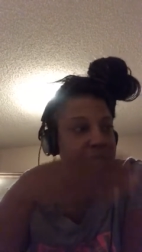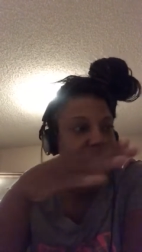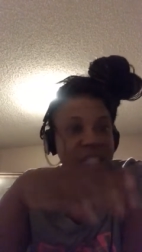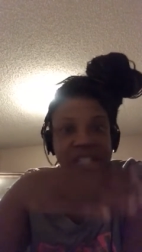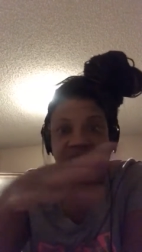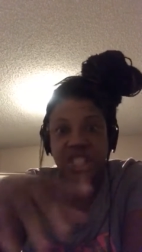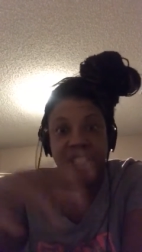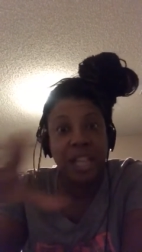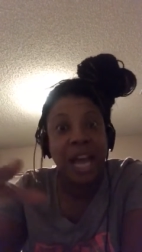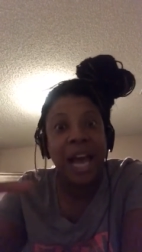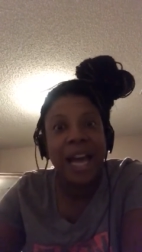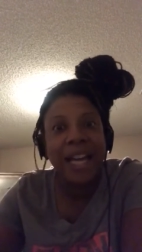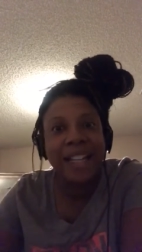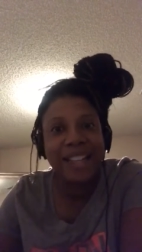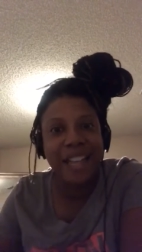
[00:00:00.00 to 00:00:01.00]
it's
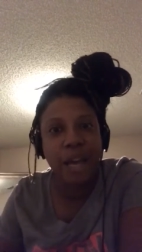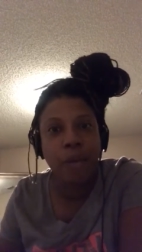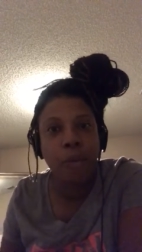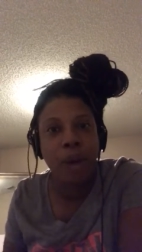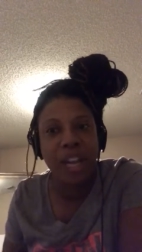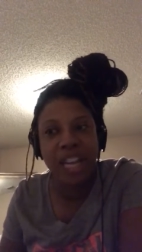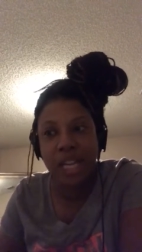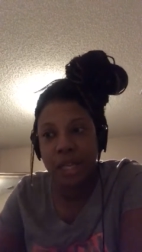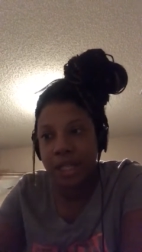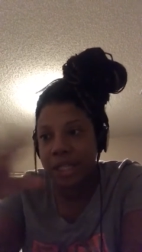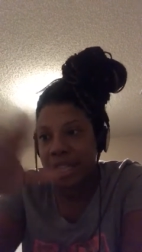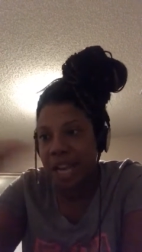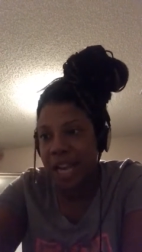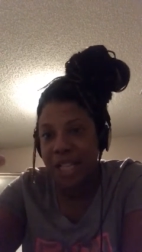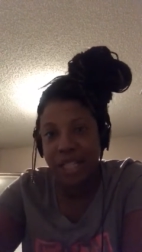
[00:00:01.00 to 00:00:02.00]
designed that way. He
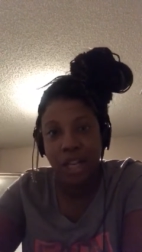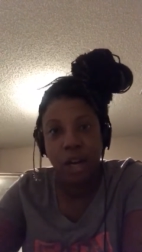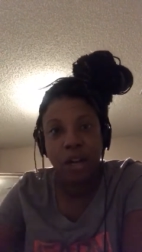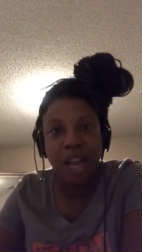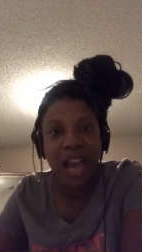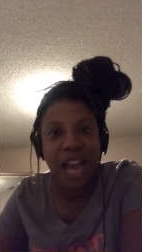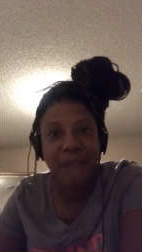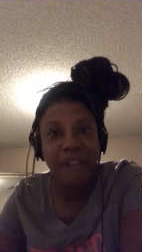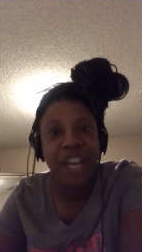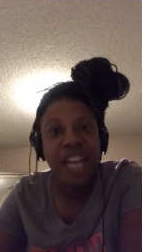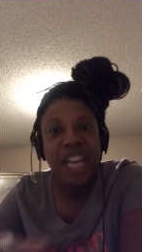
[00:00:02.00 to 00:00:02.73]
designs our life.